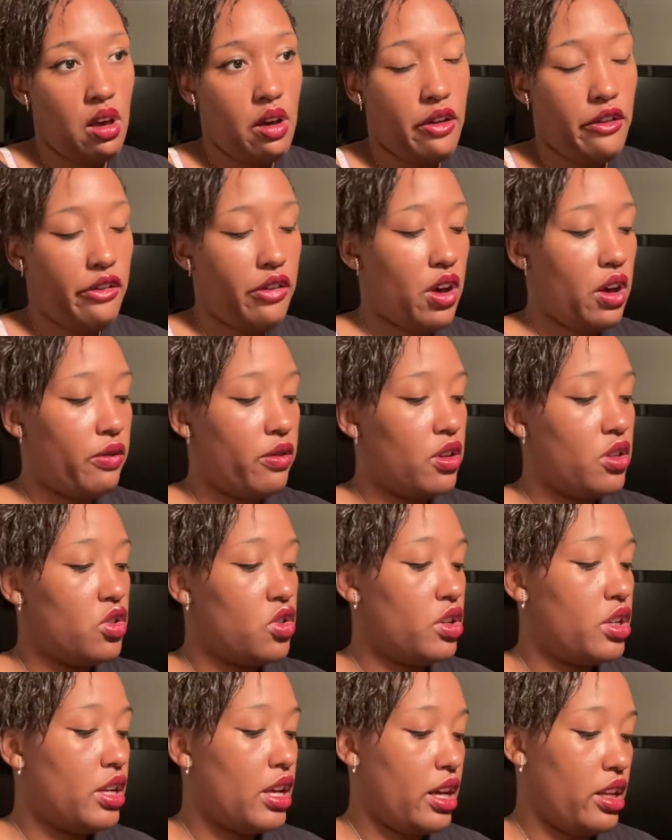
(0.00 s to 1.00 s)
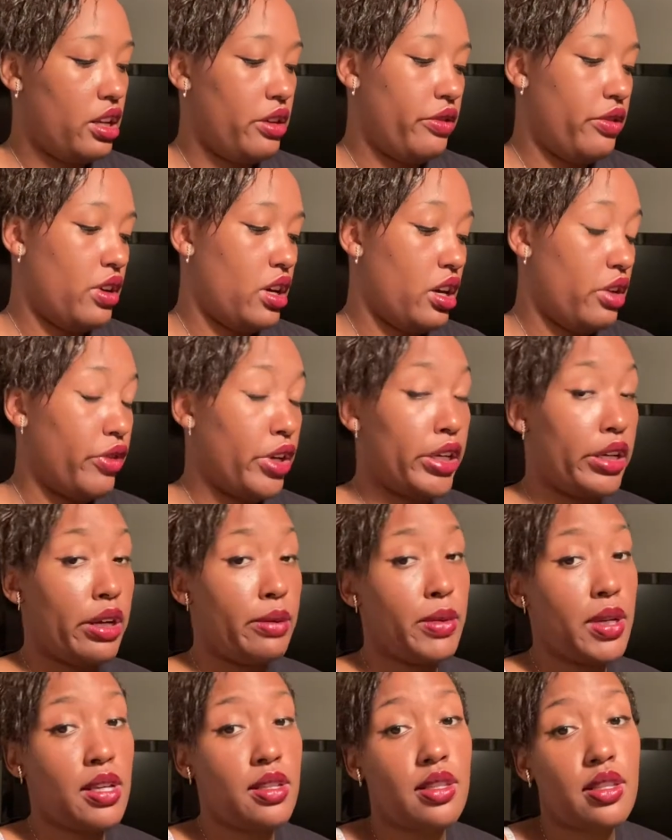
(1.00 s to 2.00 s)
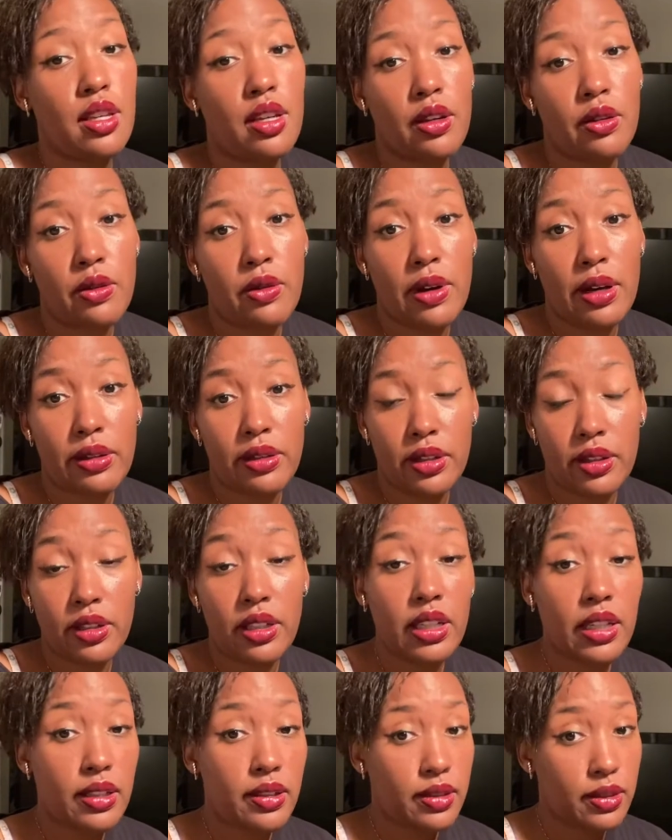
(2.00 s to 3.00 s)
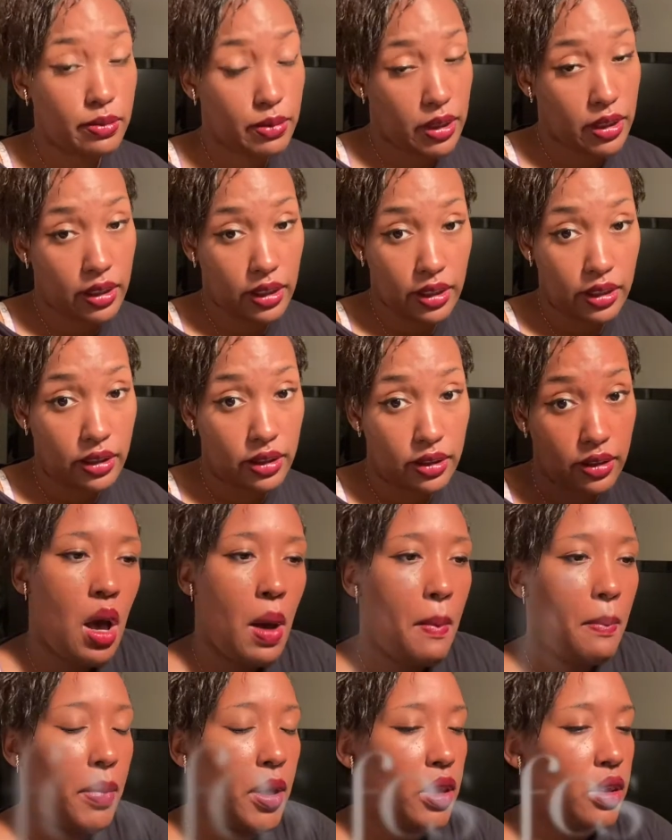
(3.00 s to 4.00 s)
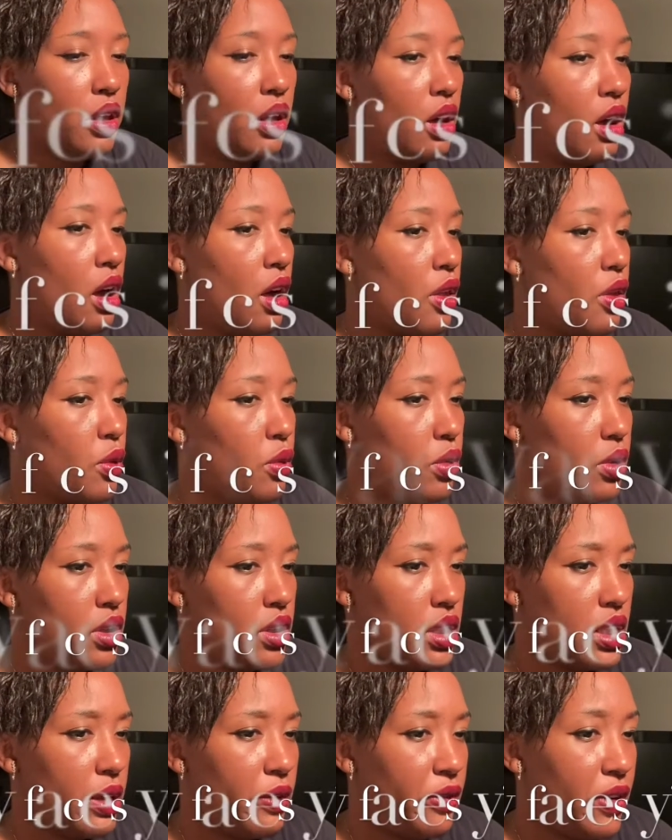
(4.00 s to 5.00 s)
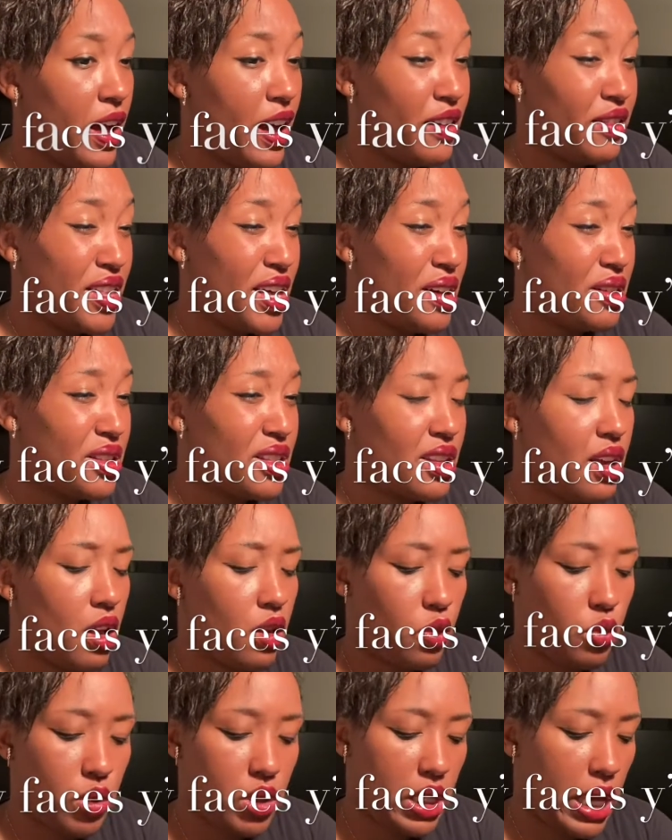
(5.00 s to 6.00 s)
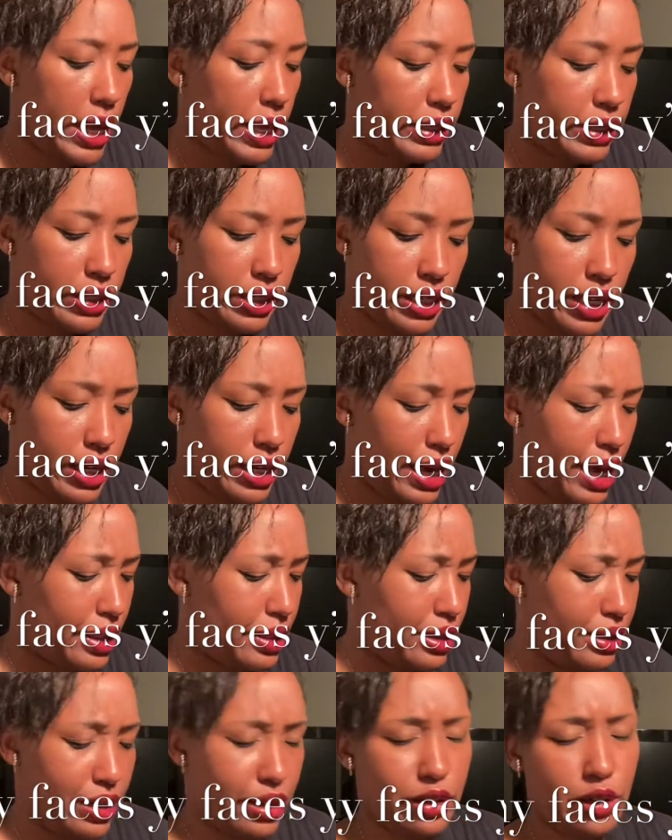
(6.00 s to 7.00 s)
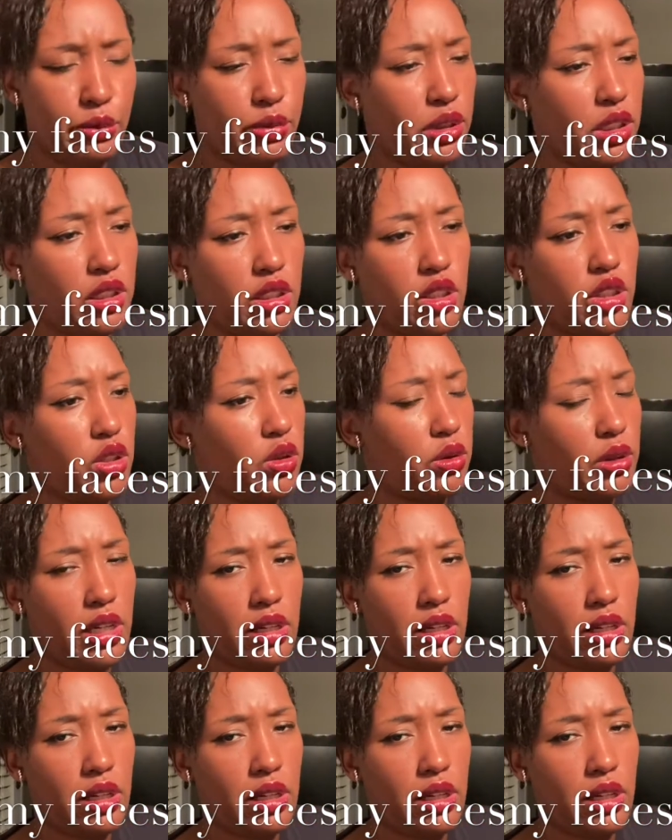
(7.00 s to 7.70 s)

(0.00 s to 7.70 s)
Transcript: $595, and I'm not saying go out there and get something like this, but the other ones, the $5,000 ones, I think they're completely sold out.